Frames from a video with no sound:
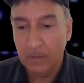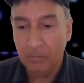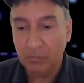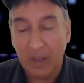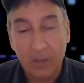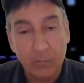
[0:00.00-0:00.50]

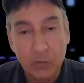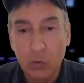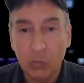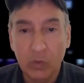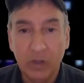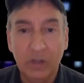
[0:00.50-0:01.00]
If you
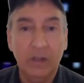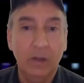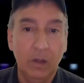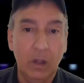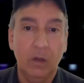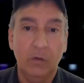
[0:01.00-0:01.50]
really
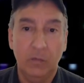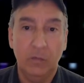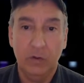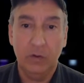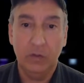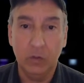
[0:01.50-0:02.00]
love
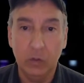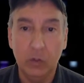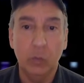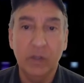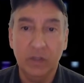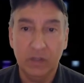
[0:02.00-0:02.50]

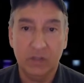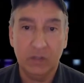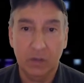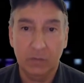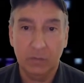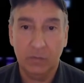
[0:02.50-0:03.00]
doing this
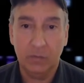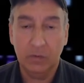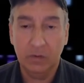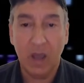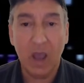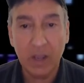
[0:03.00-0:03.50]
stuff,
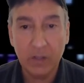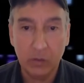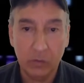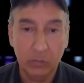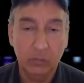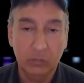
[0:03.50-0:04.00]
I
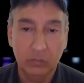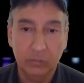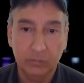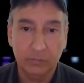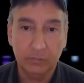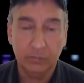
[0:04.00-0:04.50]
do.
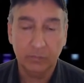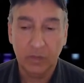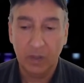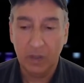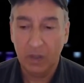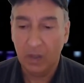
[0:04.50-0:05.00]

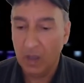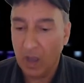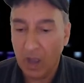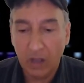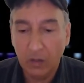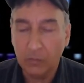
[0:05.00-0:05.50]

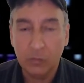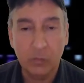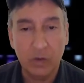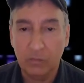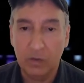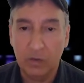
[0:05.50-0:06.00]
I love
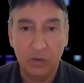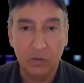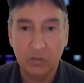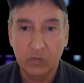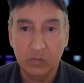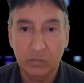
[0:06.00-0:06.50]
creating
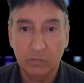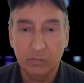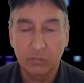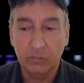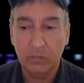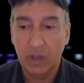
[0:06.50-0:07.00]
videos,
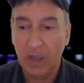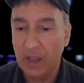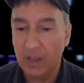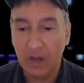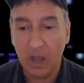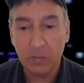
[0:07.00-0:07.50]

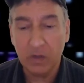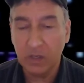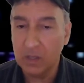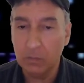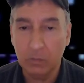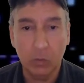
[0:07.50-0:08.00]
and I'm going to
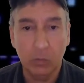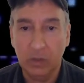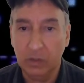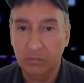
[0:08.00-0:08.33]
keep doing it.